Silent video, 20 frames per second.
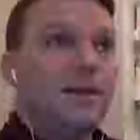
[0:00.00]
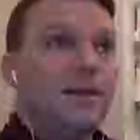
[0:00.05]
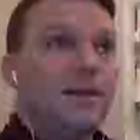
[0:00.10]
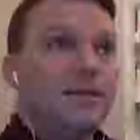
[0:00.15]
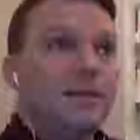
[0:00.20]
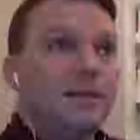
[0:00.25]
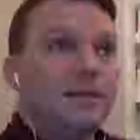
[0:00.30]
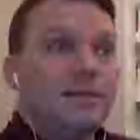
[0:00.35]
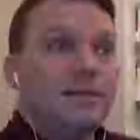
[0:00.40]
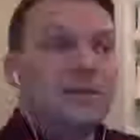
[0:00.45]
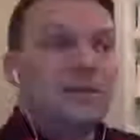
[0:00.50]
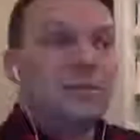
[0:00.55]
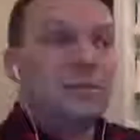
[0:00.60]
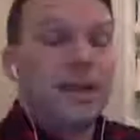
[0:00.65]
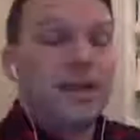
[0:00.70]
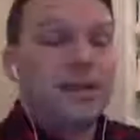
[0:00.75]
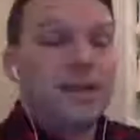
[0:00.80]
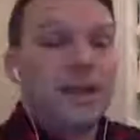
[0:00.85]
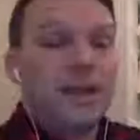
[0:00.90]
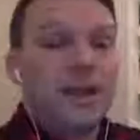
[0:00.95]
to
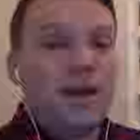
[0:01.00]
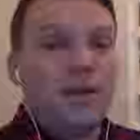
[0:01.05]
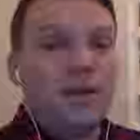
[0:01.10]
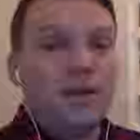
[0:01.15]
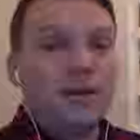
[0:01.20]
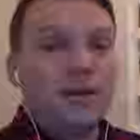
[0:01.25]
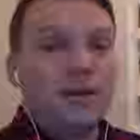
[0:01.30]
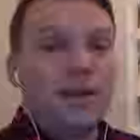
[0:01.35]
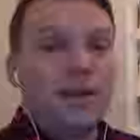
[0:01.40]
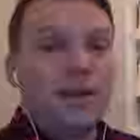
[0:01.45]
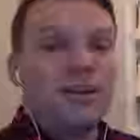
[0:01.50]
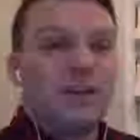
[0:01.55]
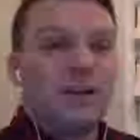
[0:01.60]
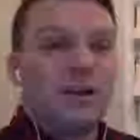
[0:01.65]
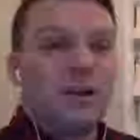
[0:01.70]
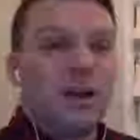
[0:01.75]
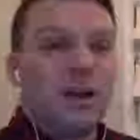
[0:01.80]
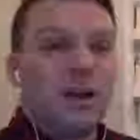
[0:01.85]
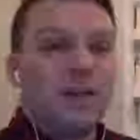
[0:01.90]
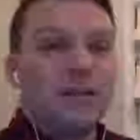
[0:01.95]
break down, and
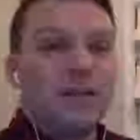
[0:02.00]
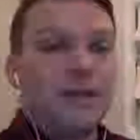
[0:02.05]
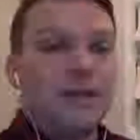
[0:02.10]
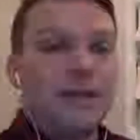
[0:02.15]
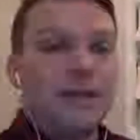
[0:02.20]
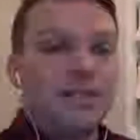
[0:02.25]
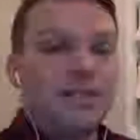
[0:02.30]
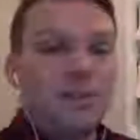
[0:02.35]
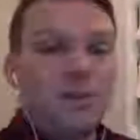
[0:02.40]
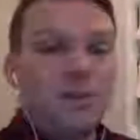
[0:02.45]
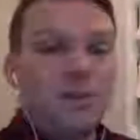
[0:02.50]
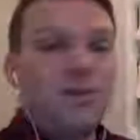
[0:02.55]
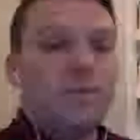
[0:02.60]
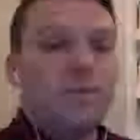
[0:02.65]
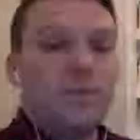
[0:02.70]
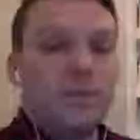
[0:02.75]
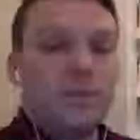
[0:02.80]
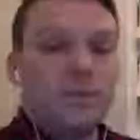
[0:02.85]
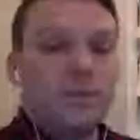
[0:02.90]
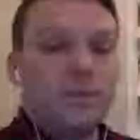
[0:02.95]
our eyesight isn't going to
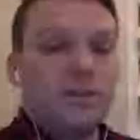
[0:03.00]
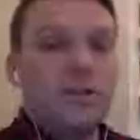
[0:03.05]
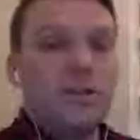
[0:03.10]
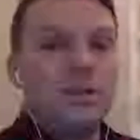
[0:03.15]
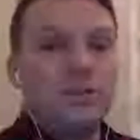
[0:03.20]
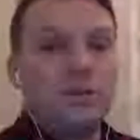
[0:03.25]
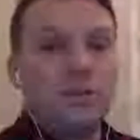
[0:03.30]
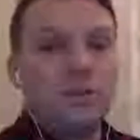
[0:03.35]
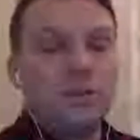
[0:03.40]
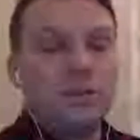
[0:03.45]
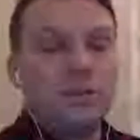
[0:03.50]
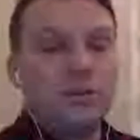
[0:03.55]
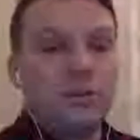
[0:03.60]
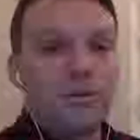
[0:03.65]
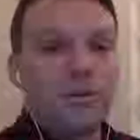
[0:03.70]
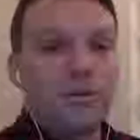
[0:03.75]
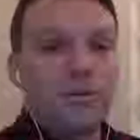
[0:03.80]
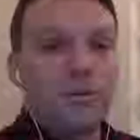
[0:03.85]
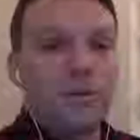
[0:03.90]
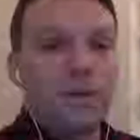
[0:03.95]
be as good as it was when we
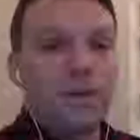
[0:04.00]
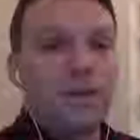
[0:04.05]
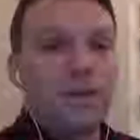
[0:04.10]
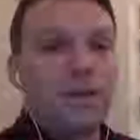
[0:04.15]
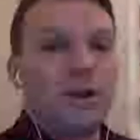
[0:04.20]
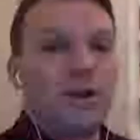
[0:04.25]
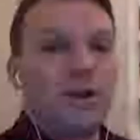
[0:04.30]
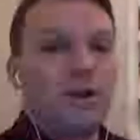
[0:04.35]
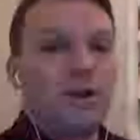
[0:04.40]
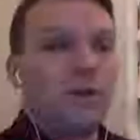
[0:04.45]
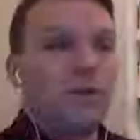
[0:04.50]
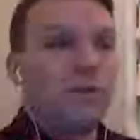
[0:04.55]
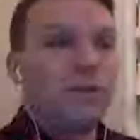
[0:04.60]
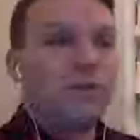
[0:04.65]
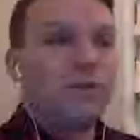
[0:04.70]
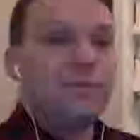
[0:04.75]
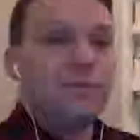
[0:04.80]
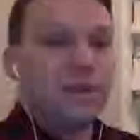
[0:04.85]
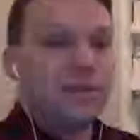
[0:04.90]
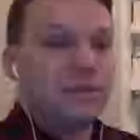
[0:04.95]
were 20. Our
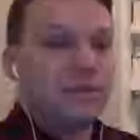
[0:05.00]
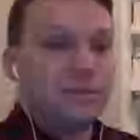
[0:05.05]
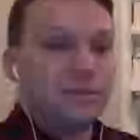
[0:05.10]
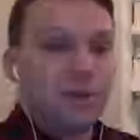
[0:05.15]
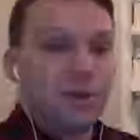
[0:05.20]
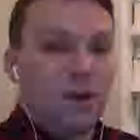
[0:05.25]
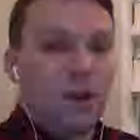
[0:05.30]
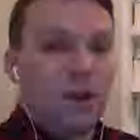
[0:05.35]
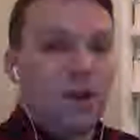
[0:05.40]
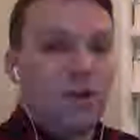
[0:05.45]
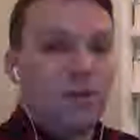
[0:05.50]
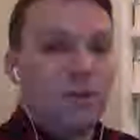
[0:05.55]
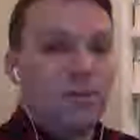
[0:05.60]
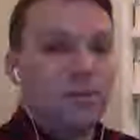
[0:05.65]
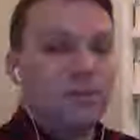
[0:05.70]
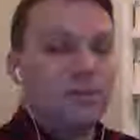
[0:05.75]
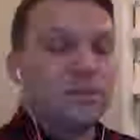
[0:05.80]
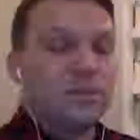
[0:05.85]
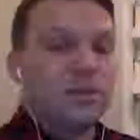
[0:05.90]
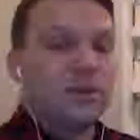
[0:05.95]
reflexes are not going to
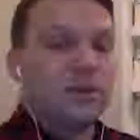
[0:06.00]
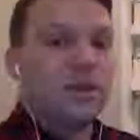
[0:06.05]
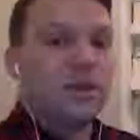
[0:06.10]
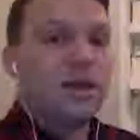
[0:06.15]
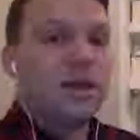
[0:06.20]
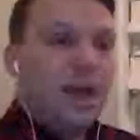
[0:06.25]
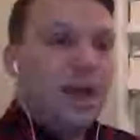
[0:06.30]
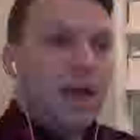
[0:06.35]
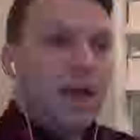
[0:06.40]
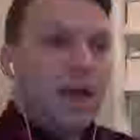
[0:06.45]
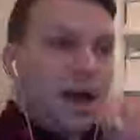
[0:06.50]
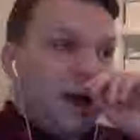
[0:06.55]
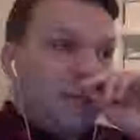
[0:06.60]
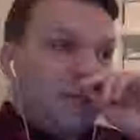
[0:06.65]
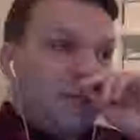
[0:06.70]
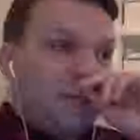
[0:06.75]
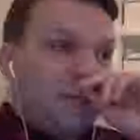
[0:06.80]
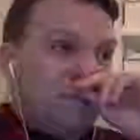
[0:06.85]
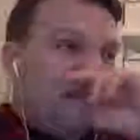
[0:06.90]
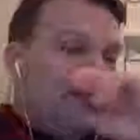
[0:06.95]
be as good.
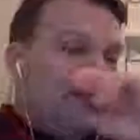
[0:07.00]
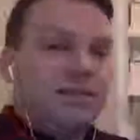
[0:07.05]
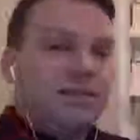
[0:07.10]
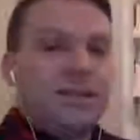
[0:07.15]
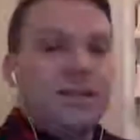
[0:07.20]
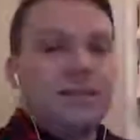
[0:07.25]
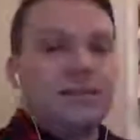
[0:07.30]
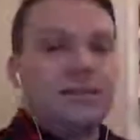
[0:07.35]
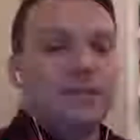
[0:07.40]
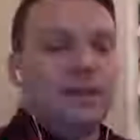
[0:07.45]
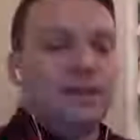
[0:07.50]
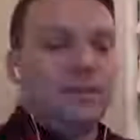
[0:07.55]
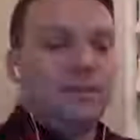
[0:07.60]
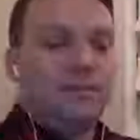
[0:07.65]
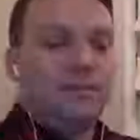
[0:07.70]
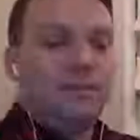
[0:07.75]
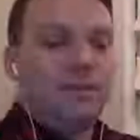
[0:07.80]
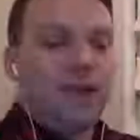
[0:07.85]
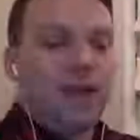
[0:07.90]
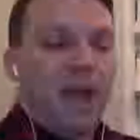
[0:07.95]
Even things like
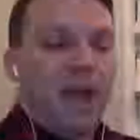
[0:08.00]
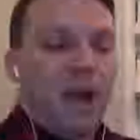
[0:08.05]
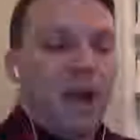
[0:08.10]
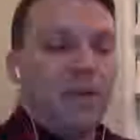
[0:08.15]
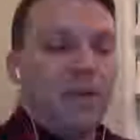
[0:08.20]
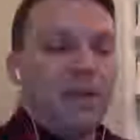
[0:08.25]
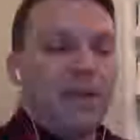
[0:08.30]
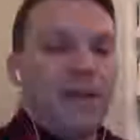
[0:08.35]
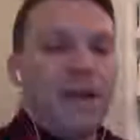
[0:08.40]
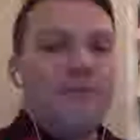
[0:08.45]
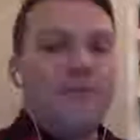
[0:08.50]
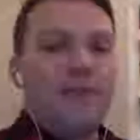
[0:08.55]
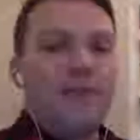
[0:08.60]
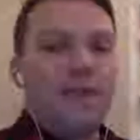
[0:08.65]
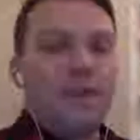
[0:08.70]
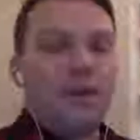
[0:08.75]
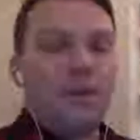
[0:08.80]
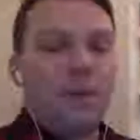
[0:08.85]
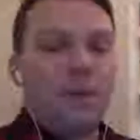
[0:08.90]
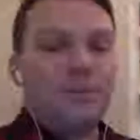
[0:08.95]
how we
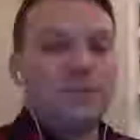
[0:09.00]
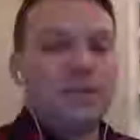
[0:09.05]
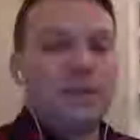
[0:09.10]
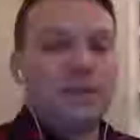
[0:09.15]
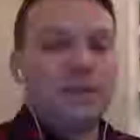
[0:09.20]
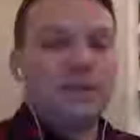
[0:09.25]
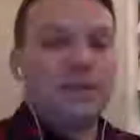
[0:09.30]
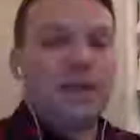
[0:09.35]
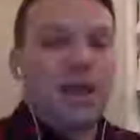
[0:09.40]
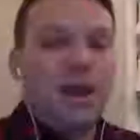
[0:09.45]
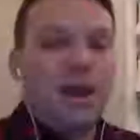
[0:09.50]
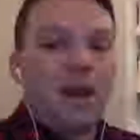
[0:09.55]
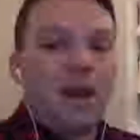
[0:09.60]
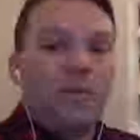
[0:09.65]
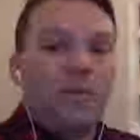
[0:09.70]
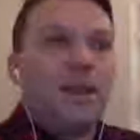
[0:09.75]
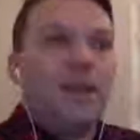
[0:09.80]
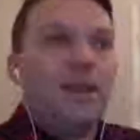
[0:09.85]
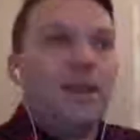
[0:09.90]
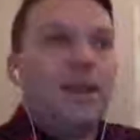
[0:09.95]
navigate a website and how
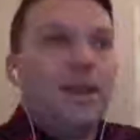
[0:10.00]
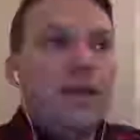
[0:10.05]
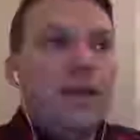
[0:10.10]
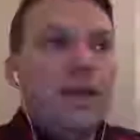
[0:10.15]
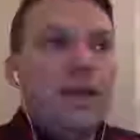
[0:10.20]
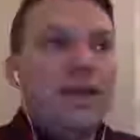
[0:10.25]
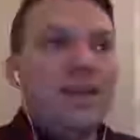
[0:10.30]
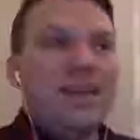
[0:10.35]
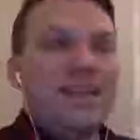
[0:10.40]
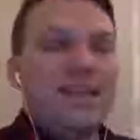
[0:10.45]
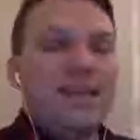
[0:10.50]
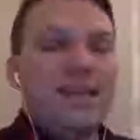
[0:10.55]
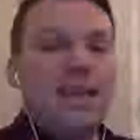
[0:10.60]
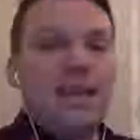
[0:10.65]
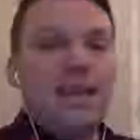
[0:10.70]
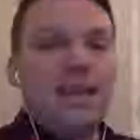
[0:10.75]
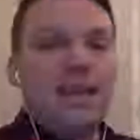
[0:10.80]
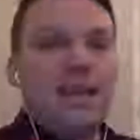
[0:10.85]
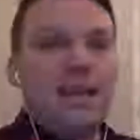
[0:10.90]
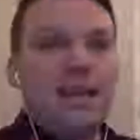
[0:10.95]
we
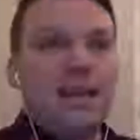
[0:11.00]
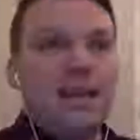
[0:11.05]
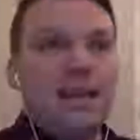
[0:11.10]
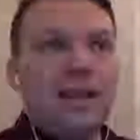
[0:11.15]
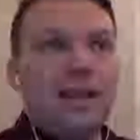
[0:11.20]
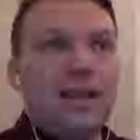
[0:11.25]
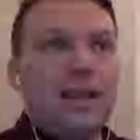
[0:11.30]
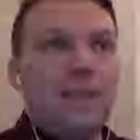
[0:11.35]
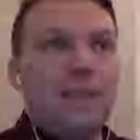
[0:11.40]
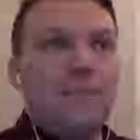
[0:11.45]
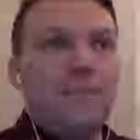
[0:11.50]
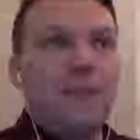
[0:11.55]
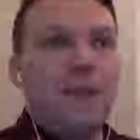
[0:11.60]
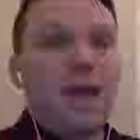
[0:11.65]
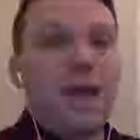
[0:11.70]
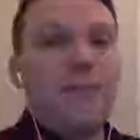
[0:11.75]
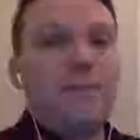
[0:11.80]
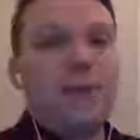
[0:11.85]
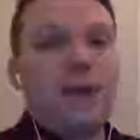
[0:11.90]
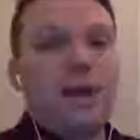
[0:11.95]
can
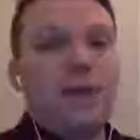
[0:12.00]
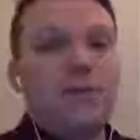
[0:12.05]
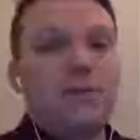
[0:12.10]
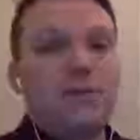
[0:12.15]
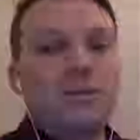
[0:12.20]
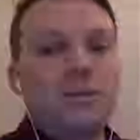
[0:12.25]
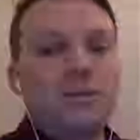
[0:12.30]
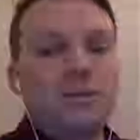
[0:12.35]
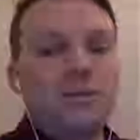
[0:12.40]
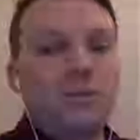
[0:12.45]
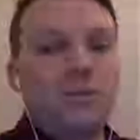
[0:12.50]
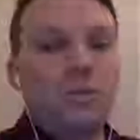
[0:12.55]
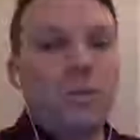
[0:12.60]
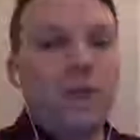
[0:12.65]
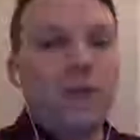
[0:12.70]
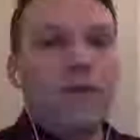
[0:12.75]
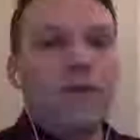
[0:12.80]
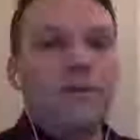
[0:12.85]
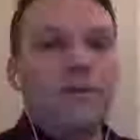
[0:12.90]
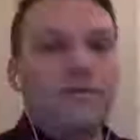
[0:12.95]
map out
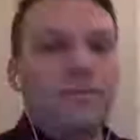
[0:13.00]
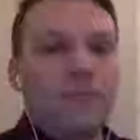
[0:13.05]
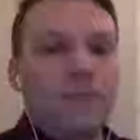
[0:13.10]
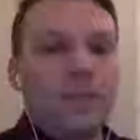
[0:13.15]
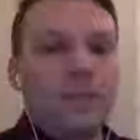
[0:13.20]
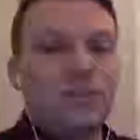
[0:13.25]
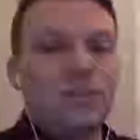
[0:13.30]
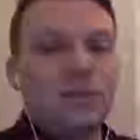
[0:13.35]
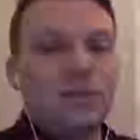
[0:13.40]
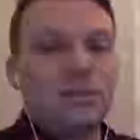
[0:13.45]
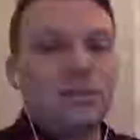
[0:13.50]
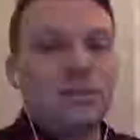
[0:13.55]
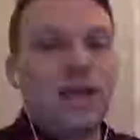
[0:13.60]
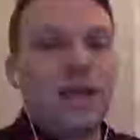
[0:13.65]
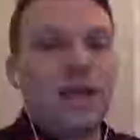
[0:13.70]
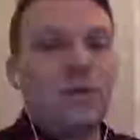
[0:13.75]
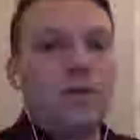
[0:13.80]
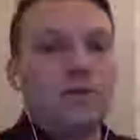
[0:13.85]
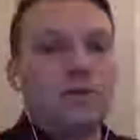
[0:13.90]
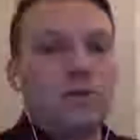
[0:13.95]
where information is and
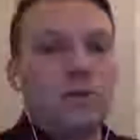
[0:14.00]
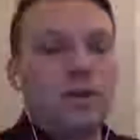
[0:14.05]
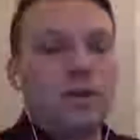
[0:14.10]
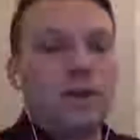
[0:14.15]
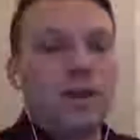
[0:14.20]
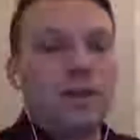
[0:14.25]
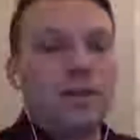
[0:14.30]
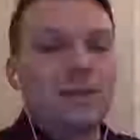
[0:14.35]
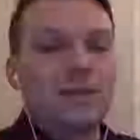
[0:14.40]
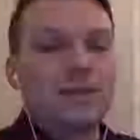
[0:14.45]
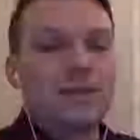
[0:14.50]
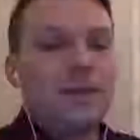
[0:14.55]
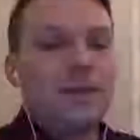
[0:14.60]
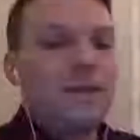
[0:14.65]
how it's organized.